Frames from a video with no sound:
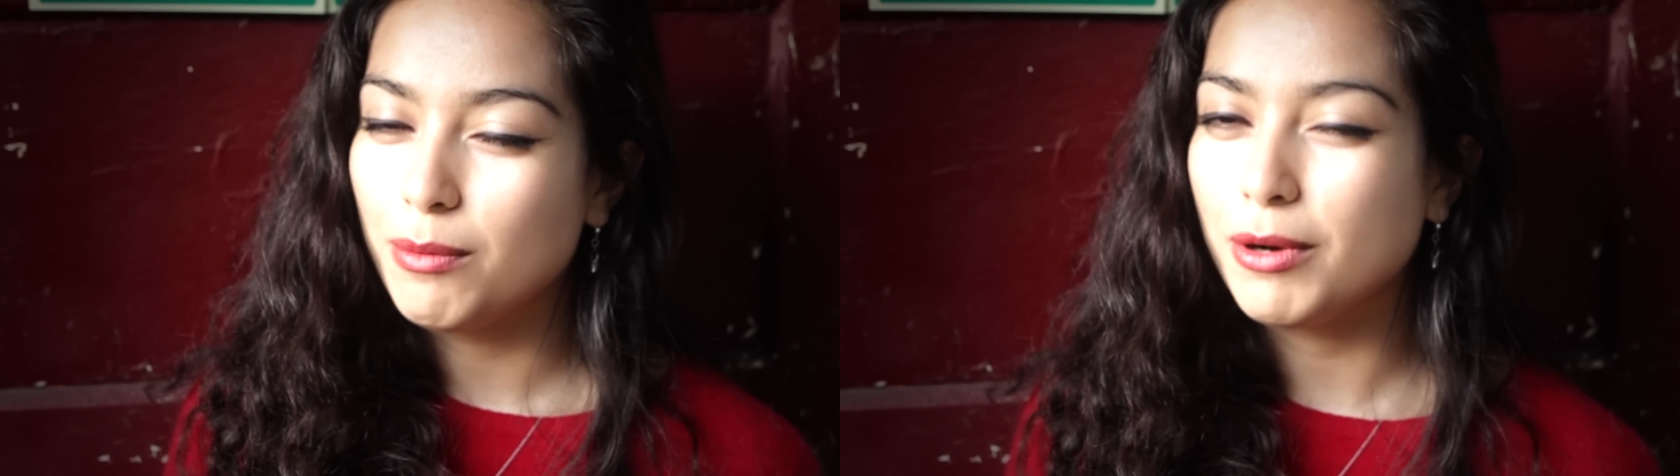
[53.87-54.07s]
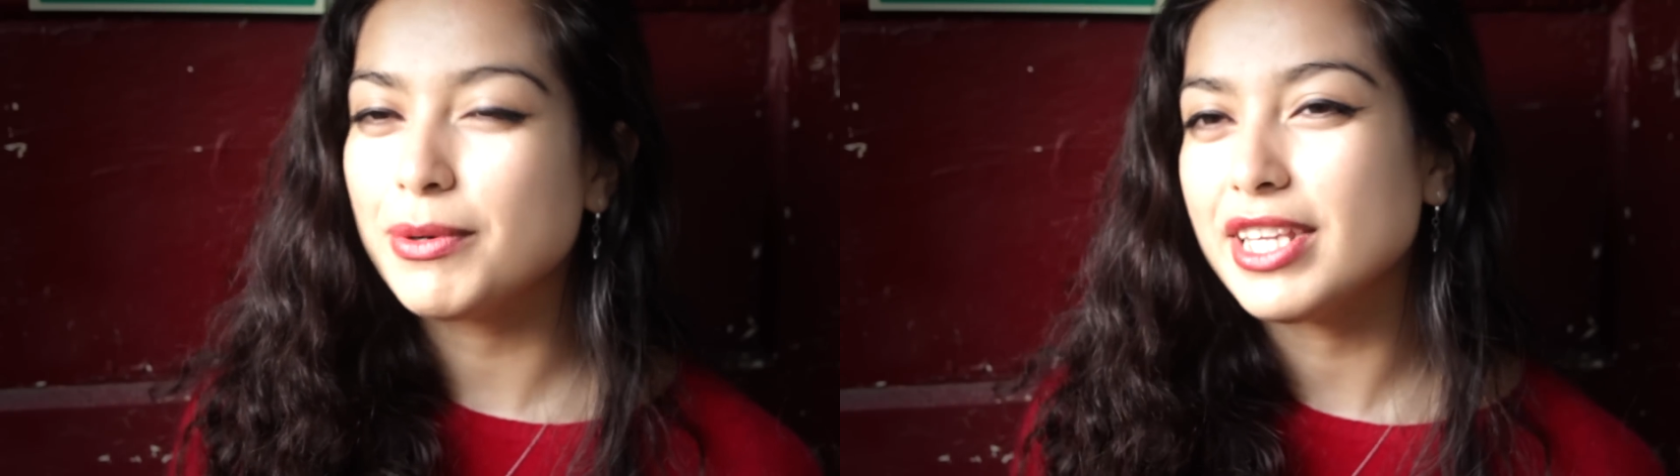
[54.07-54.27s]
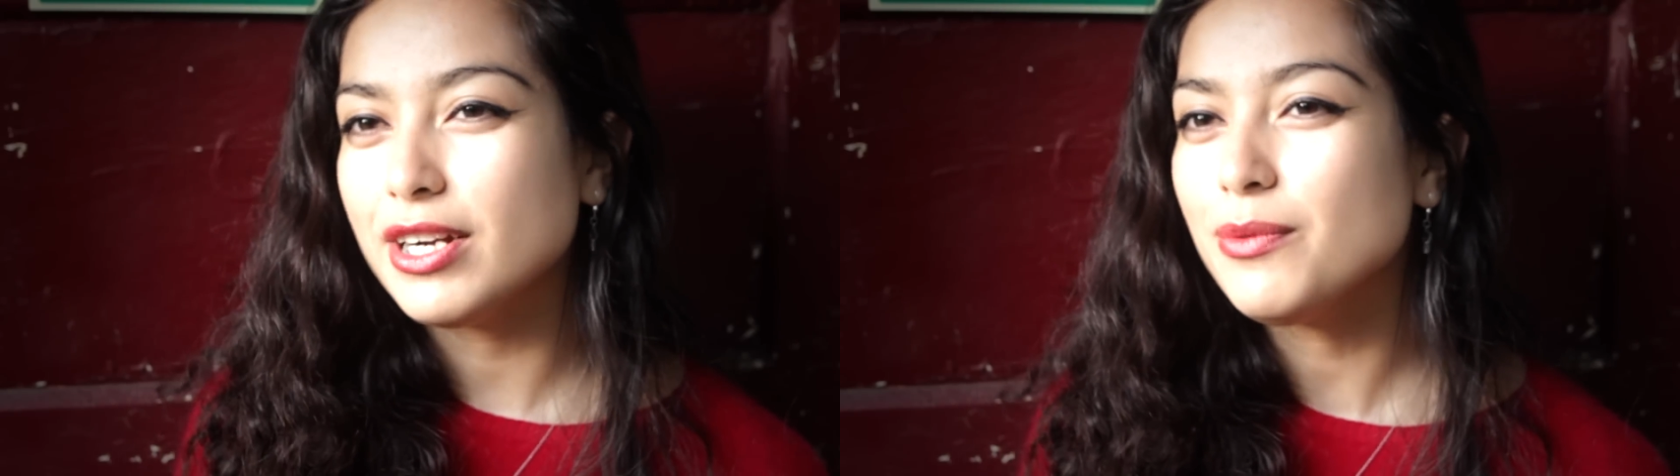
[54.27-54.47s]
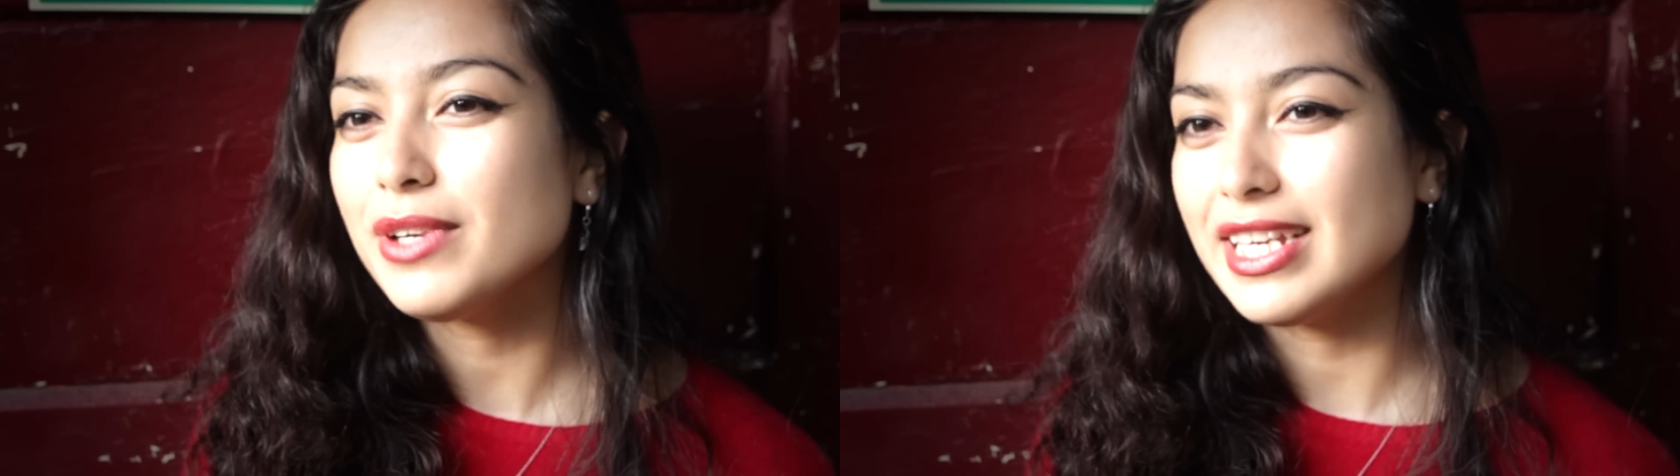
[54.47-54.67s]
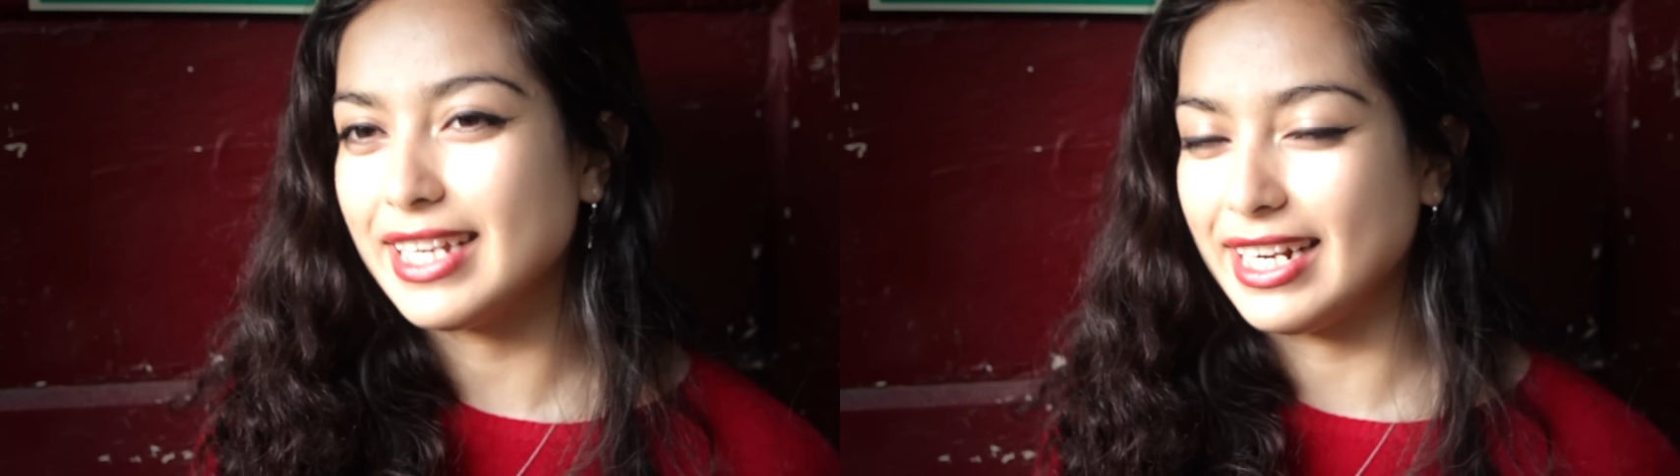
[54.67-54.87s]
But what they don't
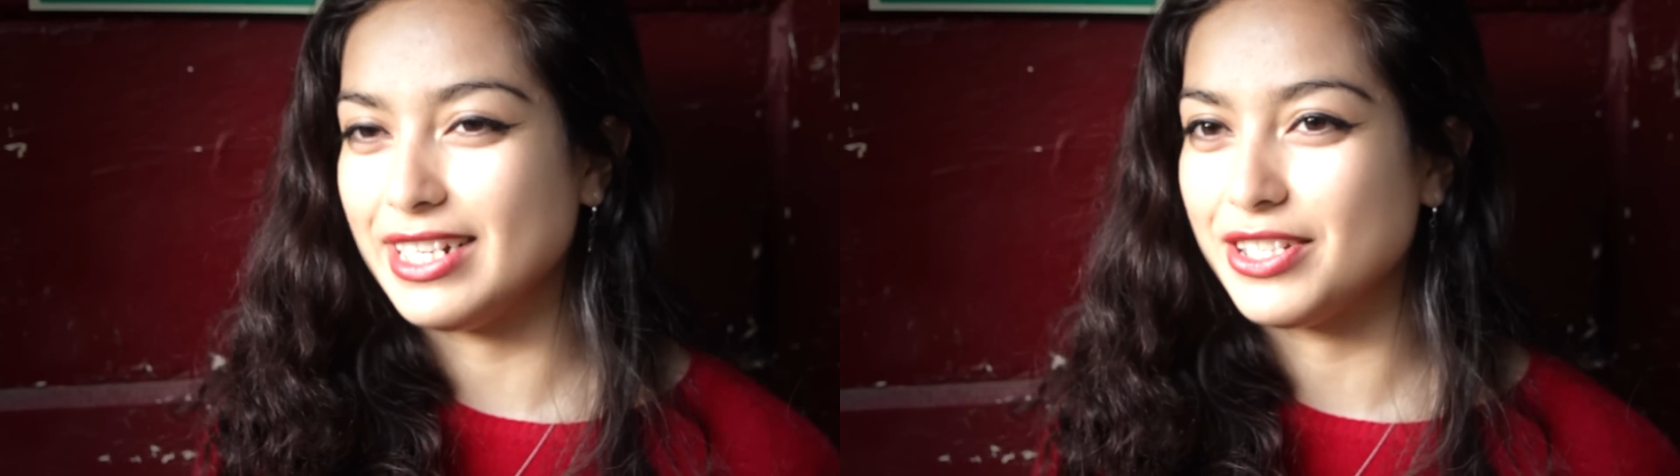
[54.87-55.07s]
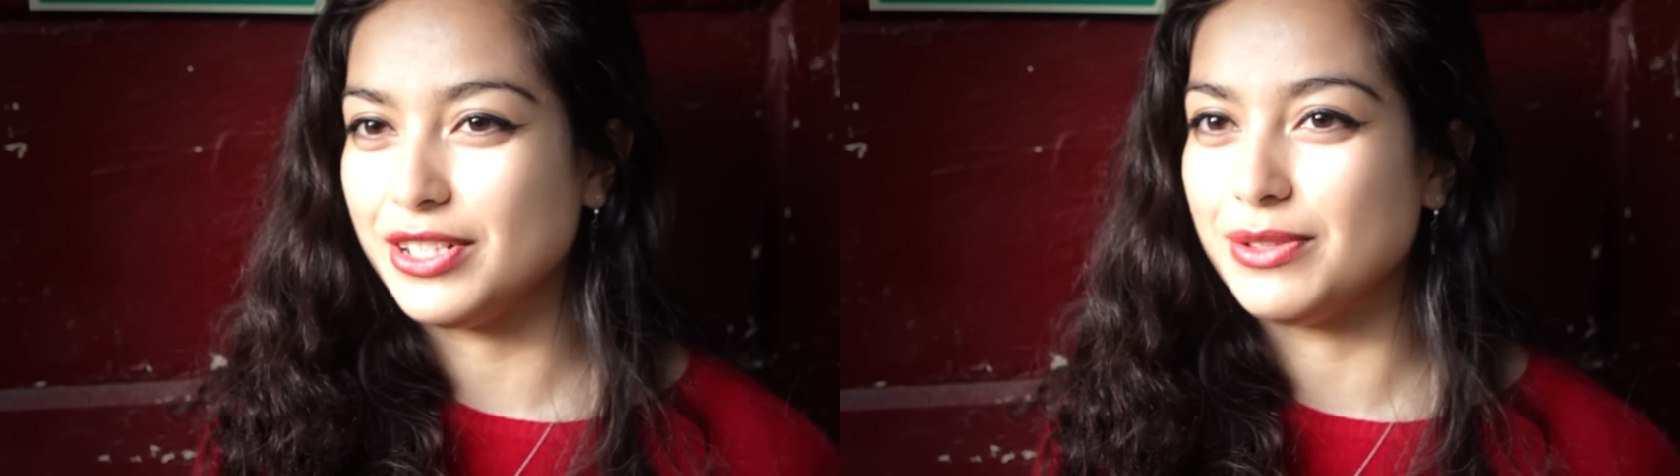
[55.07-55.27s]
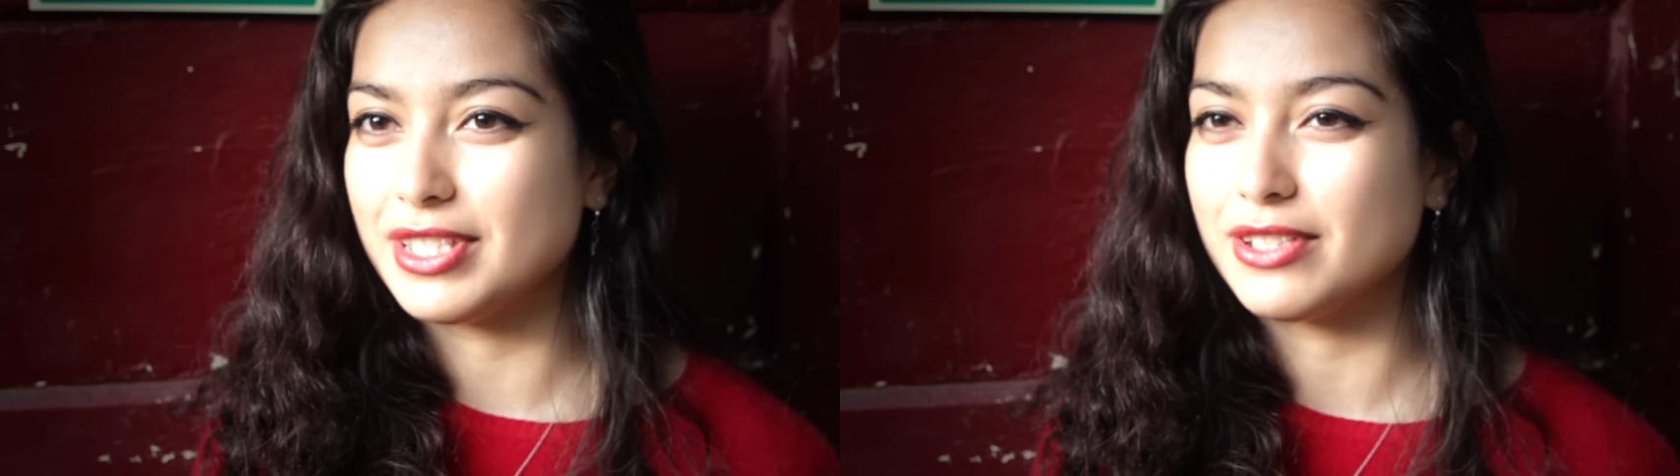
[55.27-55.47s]
really get into is